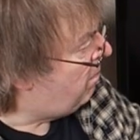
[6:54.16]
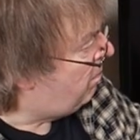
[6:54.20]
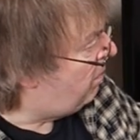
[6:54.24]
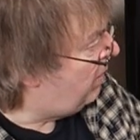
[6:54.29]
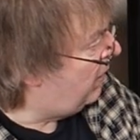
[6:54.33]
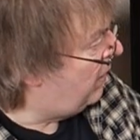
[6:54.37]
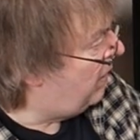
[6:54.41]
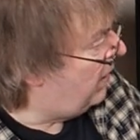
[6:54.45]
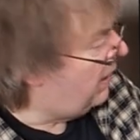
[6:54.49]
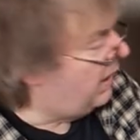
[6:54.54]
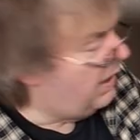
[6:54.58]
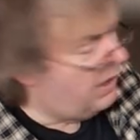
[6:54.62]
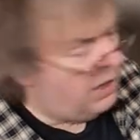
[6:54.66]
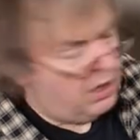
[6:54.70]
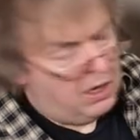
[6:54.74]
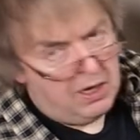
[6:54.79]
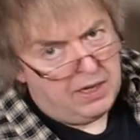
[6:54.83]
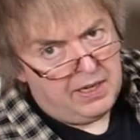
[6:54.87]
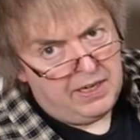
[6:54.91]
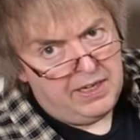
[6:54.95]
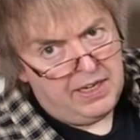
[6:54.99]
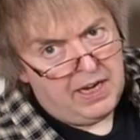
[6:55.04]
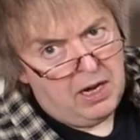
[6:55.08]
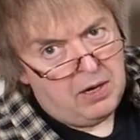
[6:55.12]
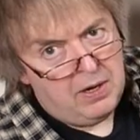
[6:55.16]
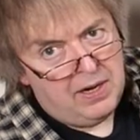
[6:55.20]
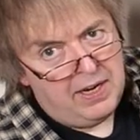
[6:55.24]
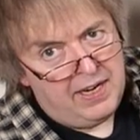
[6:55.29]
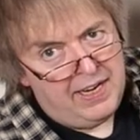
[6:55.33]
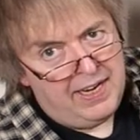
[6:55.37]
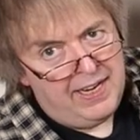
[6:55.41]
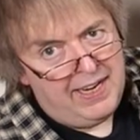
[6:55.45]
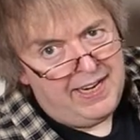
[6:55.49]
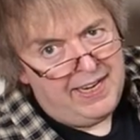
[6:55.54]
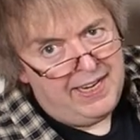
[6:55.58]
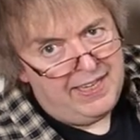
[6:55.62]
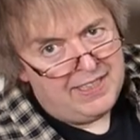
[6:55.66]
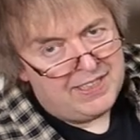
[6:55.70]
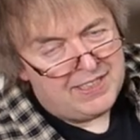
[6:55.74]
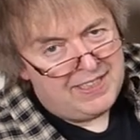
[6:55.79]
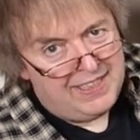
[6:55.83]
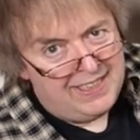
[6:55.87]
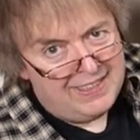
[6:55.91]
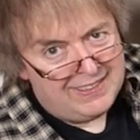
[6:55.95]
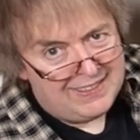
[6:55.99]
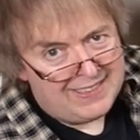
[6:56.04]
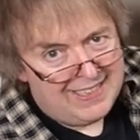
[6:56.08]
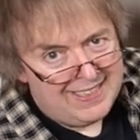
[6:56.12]
But it
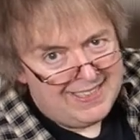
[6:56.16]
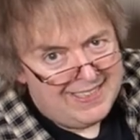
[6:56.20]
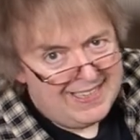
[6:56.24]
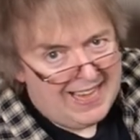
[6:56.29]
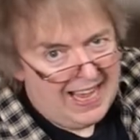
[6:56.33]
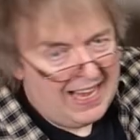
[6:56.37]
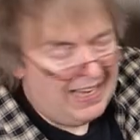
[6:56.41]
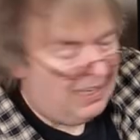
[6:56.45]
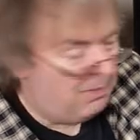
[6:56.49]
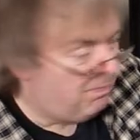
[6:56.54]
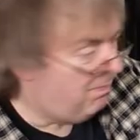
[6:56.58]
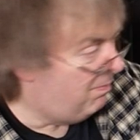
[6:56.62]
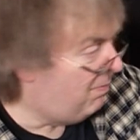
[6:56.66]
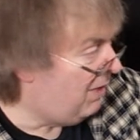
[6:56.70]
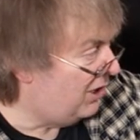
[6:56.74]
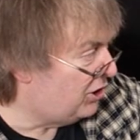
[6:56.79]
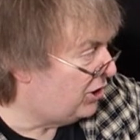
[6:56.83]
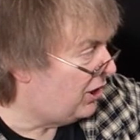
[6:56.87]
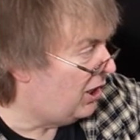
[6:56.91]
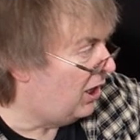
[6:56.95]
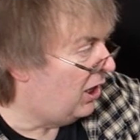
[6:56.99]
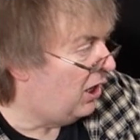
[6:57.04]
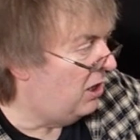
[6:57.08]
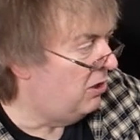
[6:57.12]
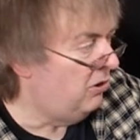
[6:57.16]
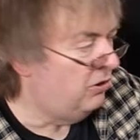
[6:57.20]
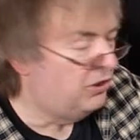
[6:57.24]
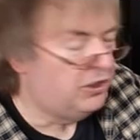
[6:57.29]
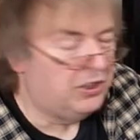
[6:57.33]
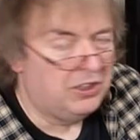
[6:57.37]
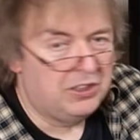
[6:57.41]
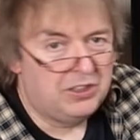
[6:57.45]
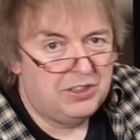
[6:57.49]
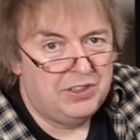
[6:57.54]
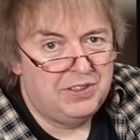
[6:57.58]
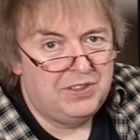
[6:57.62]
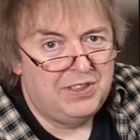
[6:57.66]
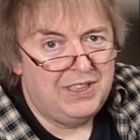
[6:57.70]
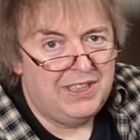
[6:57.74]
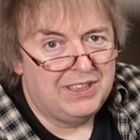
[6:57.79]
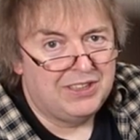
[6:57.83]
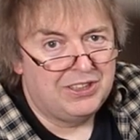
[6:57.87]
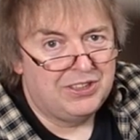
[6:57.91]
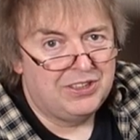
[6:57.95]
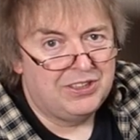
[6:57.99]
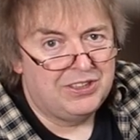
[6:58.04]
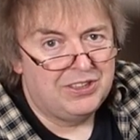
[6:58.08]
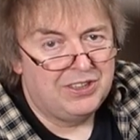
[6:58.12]
is much closer to
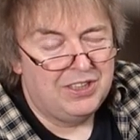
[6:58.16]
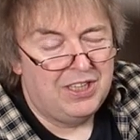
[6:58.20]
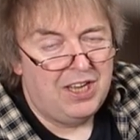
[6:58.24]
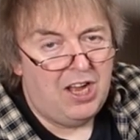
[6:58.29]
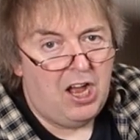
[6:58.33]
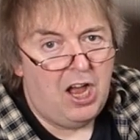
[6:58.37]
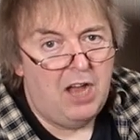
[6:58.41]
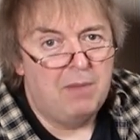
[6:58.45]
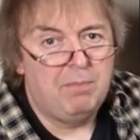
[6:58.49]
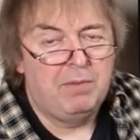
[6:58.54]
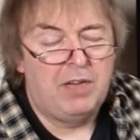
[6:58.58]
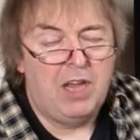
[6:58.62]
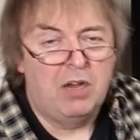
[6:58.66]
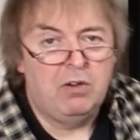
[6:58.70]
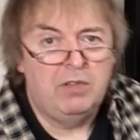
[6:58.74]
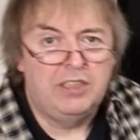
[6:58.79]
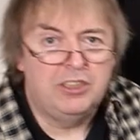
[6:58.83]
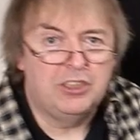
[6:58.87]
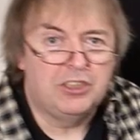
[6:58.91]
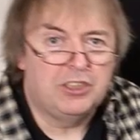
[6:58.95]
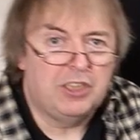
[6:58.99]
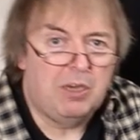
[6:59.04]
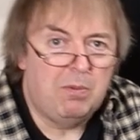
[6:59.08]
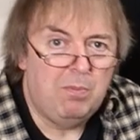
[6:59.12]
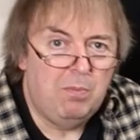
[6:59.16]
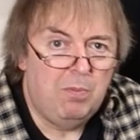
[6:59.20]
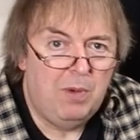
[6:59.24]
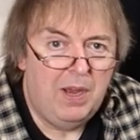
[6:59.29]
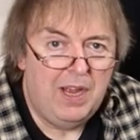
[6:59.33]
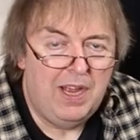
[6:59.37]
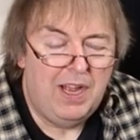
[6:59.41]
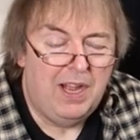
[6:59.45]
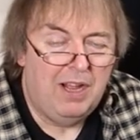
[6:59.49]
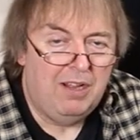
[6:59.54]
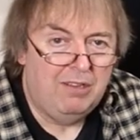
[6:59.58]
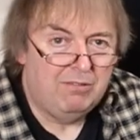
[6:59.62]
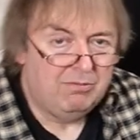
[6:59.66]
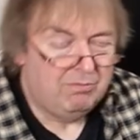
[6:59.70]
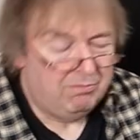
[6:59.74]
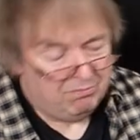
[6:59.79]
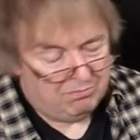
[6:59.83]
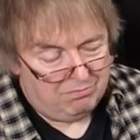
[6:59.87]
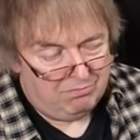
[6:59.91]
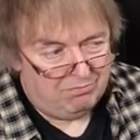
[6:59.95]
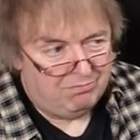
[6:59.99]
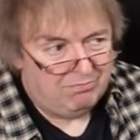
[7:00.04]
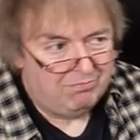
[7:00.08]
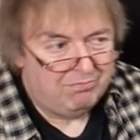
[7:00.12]
this. I'm going somewhere
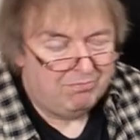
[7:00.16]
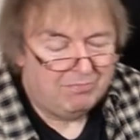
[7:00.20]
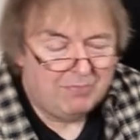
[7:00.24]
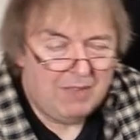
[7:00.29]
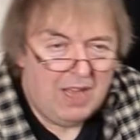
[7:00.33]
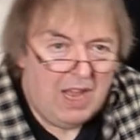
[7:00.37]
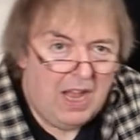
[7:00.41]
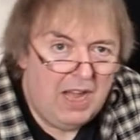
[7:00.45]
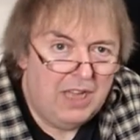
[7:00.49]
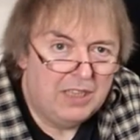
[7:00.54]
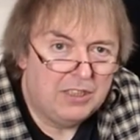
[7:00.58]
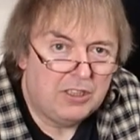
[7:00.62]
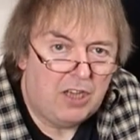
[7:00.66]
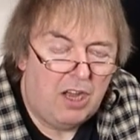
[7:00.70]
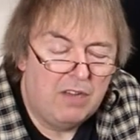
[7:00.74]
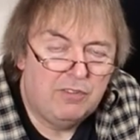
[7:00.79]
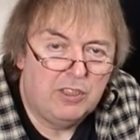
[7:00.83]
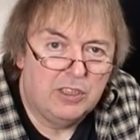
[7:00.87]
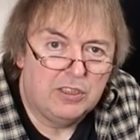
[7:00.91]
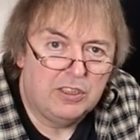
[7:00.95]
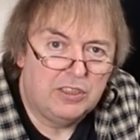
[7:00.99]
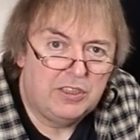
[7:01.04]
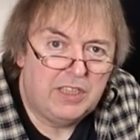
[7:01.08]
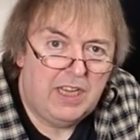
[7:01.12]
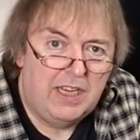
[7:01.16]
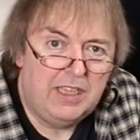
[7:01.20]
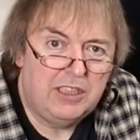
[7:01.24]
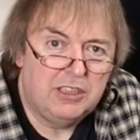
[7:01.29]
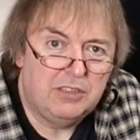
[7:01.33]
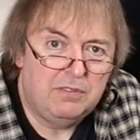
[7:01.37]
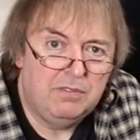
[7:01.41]
and I've got to take